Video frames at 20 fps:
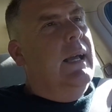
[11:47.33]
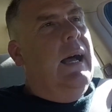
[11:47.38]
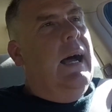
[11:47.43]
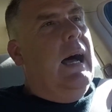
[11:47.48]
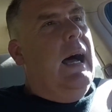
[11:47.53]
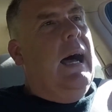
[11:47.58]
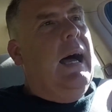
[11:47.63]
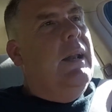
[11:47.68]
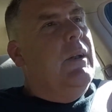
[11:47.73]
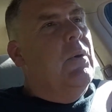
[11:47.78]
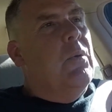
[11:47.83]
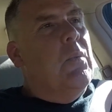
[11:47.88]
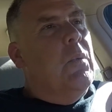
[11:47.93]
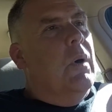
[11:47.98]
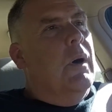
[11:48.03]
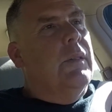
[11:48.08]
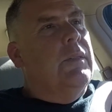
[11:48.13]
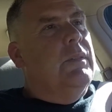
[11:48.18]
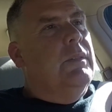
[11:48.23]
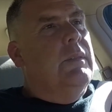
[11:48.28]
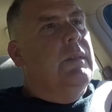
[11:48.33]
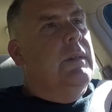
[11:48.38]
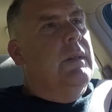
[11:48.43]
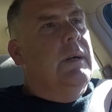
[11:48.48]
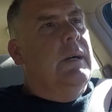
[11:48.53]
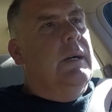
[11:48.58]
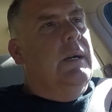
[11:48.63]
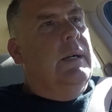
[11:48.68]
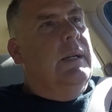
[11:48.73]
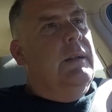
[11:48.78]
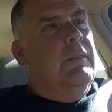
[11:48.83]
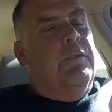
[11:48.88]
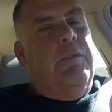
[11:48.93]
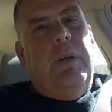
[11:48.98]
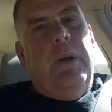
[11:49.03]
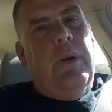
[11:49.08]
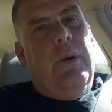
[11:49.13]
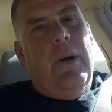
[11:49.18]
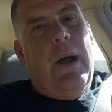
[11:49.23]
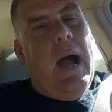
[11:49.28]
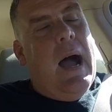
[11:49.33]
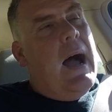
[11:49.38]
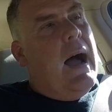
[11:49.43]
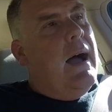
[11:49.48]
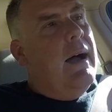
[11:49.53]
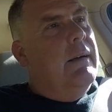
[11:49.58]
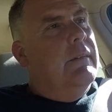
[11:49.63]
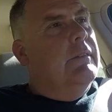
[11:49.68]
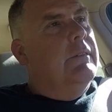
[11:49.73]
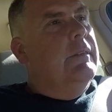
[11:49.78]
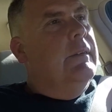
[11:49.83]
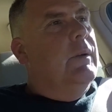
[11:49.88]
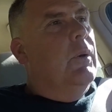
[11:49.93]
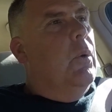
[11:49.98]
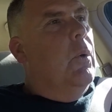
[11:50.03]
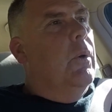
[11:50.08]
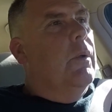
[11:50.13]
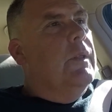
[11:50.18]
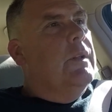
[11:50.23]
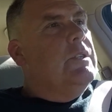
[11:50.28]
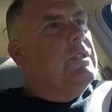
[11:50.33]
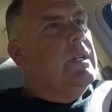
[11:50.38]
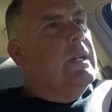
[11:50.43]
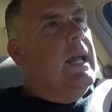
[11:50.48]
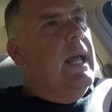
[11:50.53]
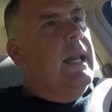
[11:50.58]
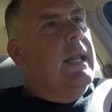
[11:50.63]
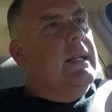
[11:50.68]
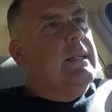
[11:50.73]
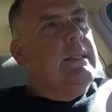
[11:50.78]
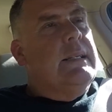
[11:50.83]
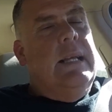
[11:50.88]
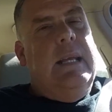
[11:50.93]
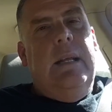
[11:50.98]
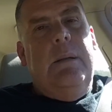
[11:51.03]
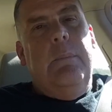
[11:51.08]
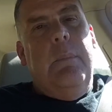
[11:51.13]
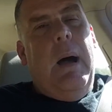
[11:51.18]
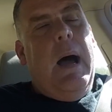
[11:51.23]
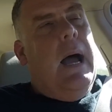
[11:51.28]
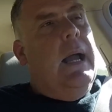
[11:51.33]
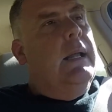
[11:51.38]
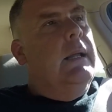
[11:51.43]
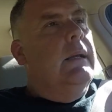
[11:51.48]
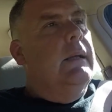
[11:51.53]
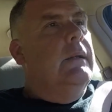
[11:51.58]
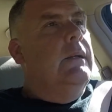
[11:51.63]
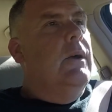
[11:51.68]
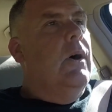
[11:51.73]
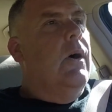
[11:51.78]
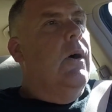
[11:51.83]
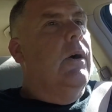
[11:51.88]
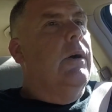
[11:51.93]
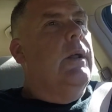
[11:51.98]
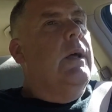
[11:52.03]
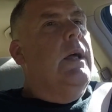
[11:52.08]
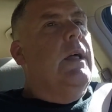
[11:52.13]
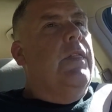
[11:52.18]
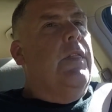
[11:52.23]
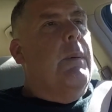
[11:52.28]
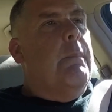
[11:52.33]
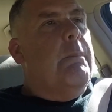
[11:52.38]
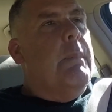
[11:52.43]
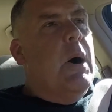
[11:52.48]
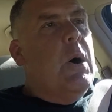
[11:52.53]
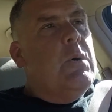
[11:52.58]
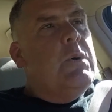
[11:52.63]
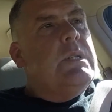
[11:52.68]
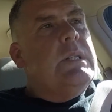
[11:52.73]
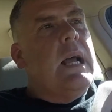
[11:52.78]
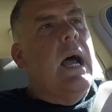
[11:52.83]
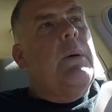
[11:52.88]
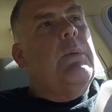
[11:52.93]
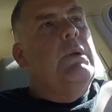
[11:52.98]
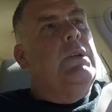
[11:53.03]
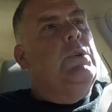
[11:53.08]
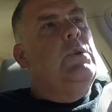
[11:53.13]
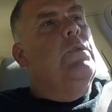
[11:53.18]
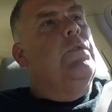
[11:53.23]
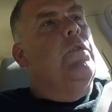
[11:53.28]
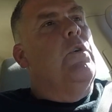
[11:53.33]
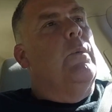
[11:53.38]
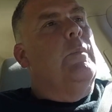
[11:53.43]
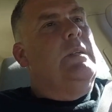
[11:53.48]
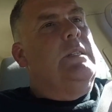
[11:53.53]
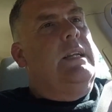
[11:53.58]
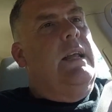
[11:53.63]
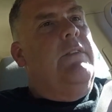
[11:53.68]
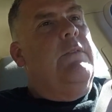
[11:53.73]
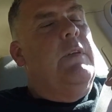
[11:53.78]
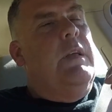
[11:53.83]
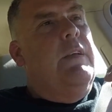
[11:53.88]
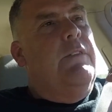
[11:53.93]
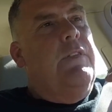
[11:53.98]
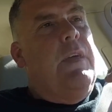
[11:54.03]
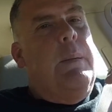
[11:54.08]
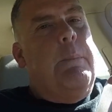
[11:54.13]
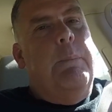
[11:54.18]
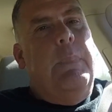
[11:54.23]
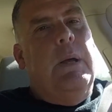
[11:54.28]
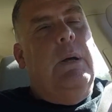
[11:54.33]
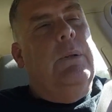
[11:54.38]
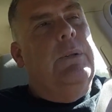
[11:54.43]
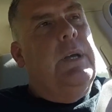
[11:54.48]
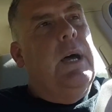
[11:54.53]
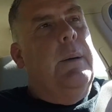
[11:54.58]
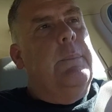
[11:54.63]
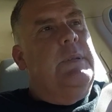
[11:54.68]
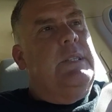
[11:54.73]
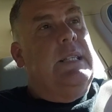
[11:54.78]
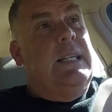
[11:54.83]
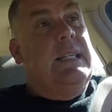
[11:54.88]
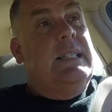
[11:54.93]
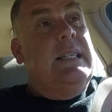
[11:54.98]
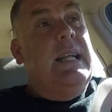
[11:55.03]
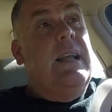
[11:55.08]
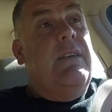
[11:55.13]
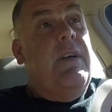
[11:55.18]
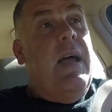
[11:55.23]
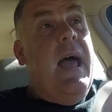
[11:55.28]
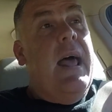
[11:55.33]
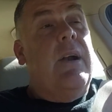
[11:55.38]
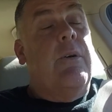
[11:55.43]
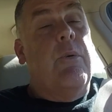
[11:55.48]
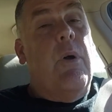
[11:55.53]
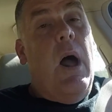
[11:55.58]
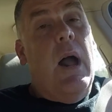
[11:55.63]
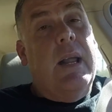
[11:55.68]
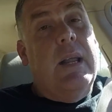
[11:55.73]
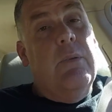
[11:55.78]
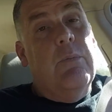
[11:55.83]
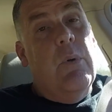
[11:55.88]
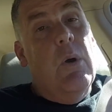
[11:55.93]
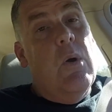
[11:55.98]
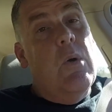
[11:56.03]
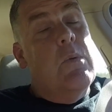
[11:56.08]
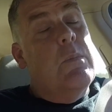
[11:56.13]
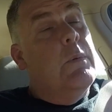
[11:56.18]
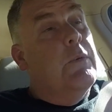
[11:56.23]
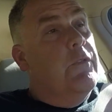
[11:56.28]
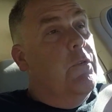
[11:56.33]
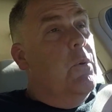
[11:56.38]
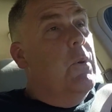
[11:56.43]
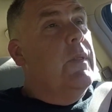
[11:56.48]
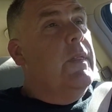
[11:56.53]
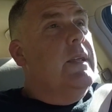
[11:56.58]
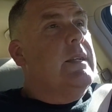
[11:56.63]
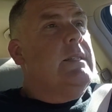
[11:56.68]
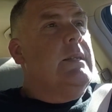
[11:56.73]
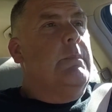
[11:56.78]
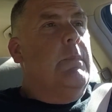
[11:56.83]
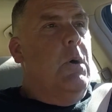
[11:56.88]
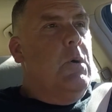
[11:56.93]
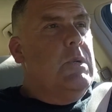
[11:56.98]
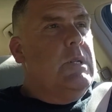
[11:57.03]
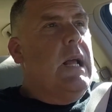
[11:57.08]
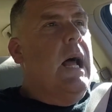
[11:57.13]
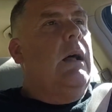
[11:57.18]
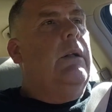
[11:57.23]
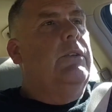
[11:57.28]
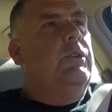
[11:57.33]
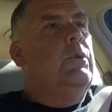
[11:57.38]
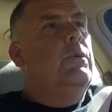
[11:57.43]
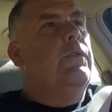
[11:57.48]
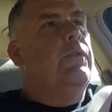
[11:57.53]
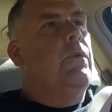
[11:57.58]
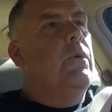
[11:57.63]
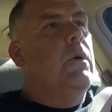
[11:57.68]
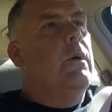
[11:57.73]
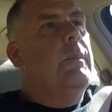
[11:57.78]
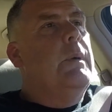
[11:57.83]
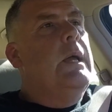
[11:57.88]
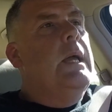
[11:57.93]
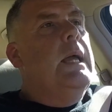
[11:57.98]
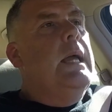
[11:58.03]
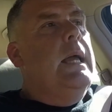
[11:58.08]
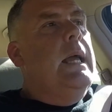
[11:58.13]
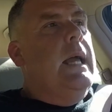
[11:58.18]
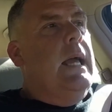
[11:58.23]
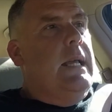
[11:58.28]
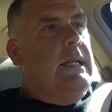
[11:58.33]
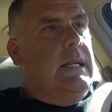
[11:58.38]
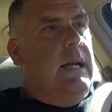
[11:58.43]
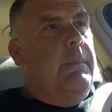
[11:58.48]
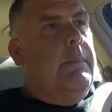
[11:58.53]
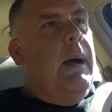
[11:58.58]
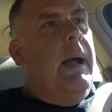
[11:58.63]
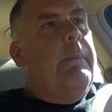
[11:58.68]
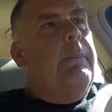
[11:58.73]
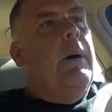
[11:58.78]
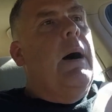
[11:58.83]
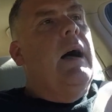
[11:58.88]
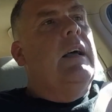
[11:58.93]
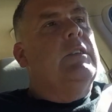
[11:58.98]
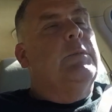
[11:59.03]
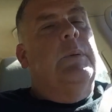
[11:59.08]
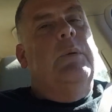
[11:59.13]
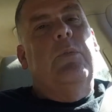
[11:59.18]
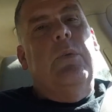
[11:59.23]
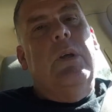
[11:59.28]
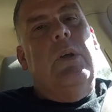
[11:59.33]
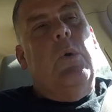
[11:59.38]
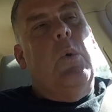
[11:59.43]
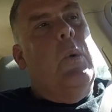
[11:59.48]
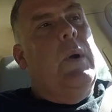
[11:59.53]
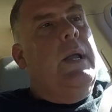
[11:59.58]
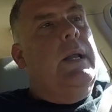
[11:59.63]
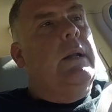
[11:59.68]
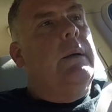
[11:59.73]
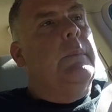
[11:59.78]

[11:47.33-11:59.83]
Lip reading: I don't want an inferior hive or the genetics in my yard. The most I would do for them is if they build up, since they've had a rocky road before this, the most I'll do for them is I might possibly requeen